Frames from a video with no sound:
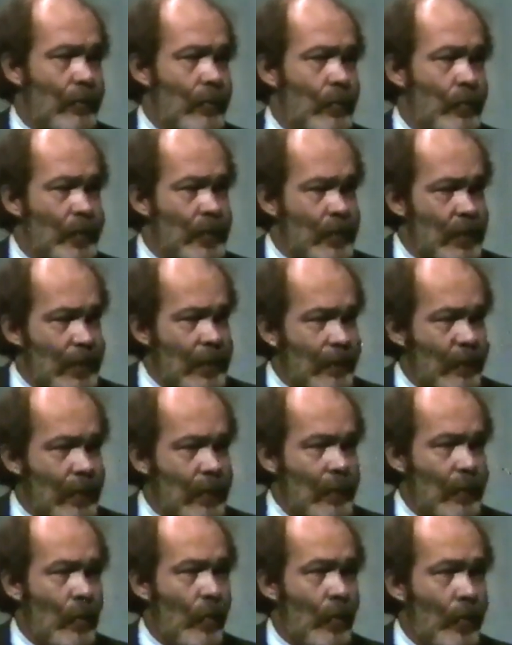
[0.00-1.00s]

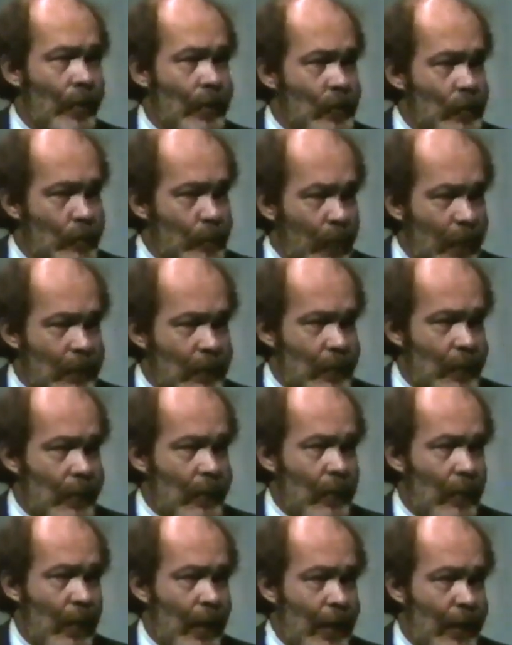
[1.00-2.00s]
receiving or expressing
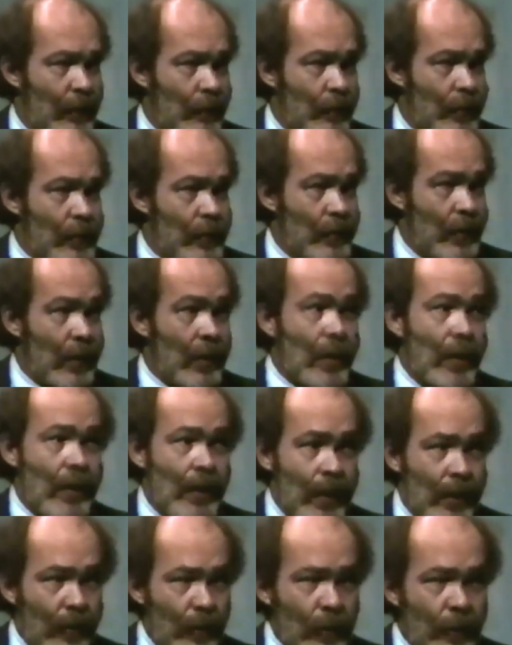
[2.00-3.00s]
language,
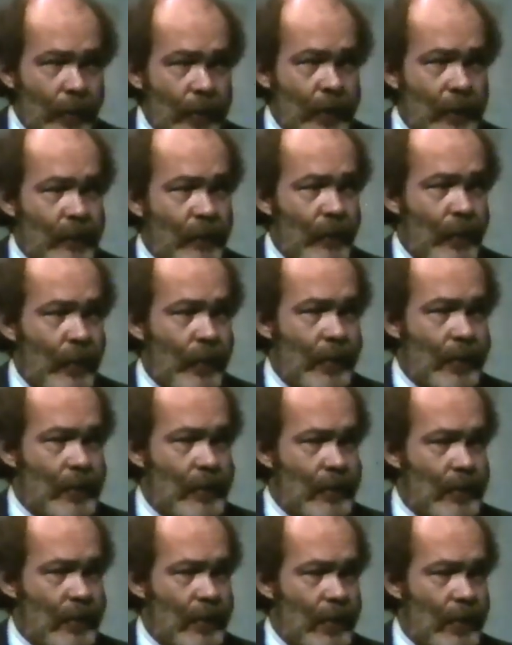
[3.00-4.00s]
not only as far
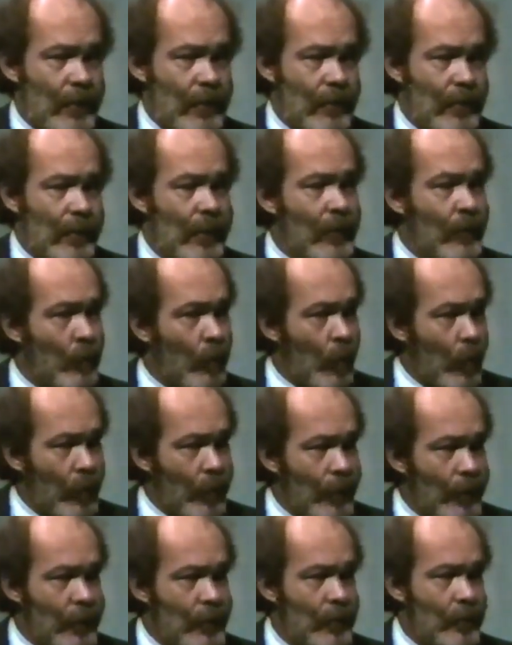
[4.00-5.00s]
as in
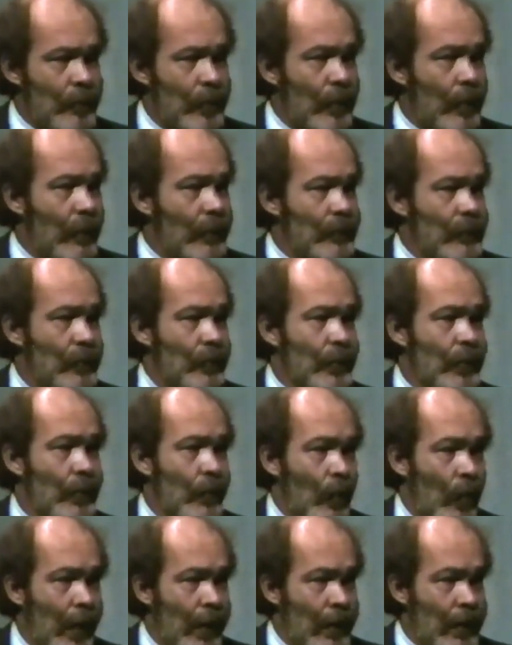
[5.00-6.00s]
words, but also in
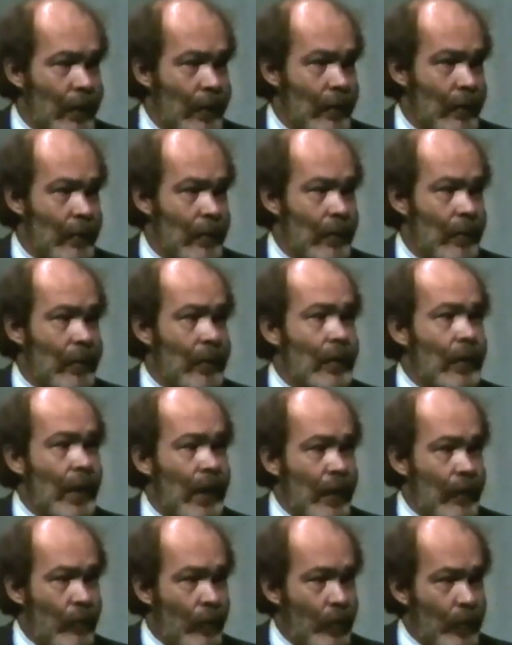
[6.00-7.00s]
writing
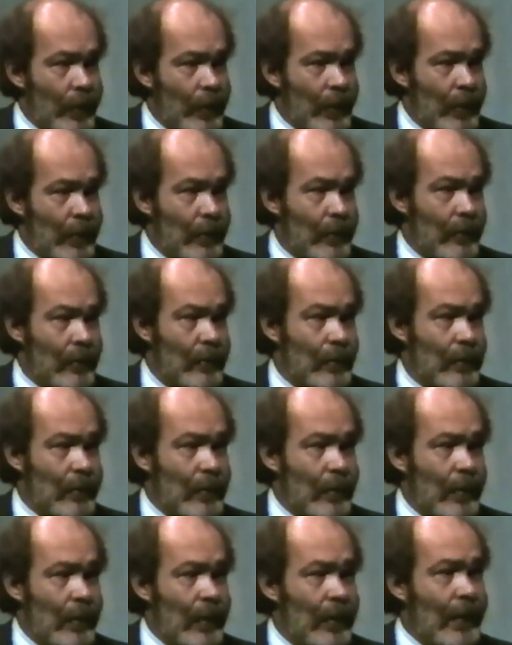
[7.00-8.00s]
and reading
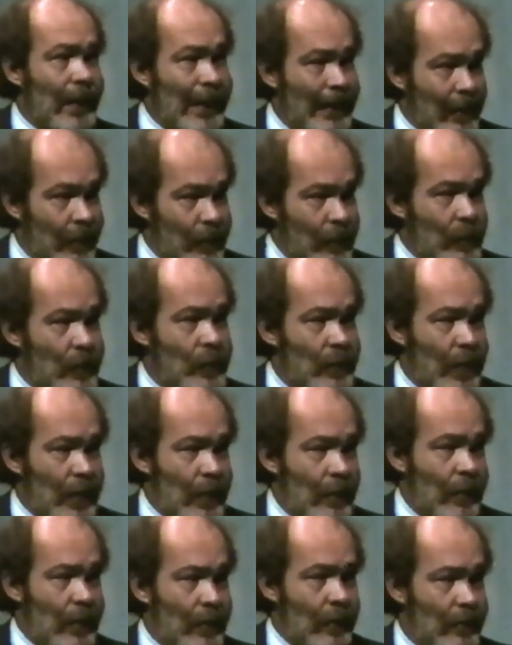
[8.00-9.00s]
and
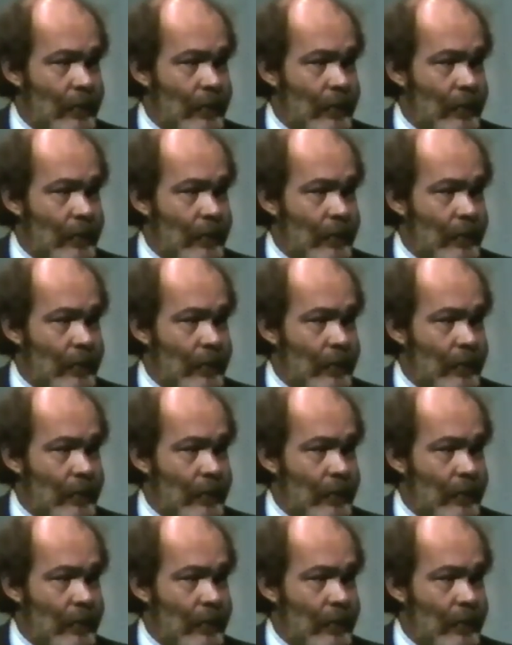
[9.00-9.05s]
understanding.